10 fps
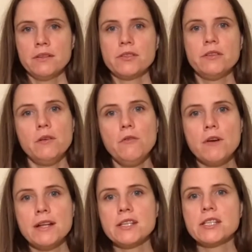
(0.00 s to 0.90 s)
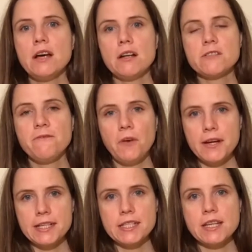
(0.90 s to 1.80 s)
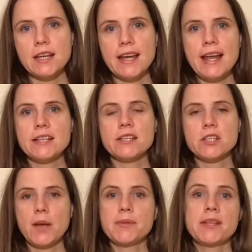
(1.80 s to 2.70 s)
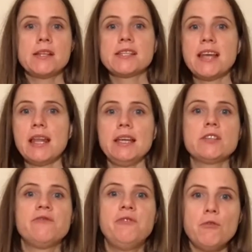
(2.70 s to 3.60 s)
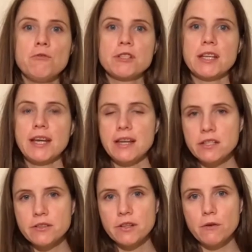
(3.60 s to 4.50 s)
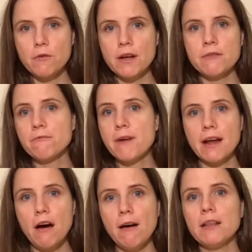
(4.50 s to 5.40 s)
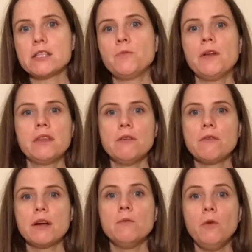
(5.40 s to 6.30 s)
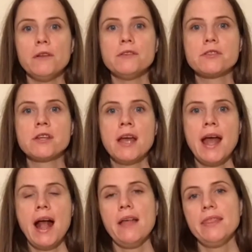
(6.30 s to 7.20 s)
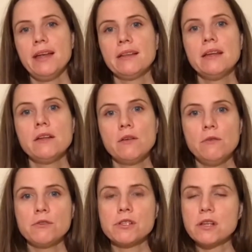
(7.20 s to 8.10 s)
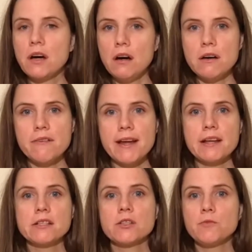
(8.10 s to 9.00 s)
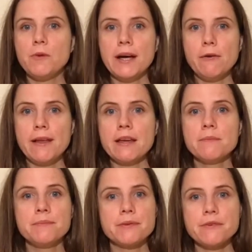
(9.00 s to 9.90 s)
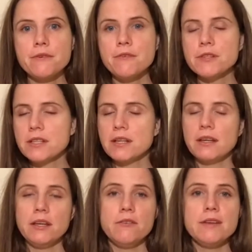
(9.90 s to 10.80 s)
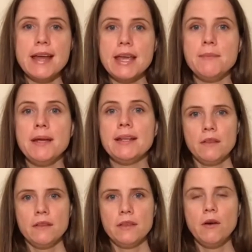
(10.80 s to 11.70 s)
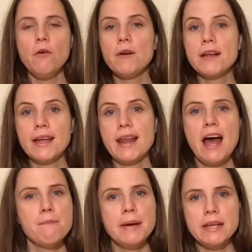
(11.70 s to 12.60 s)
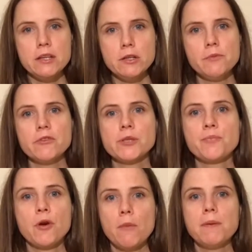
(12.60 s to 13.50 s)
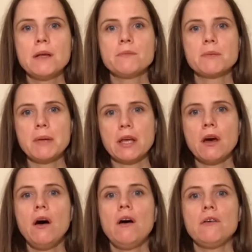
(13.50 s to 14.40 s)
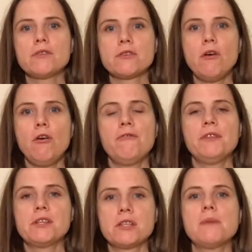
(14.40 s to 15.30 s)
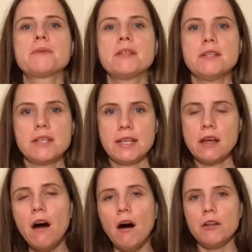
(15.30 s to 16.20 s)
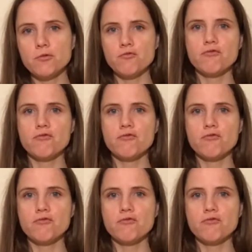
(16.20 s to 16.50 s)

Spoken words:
So the organ starts fighting against the substance that is forced into the organ, regardless what the organ wants. And that can cause scarring, swelling, bruising, you name it. The organ can have many numerous problems because of the substance it can't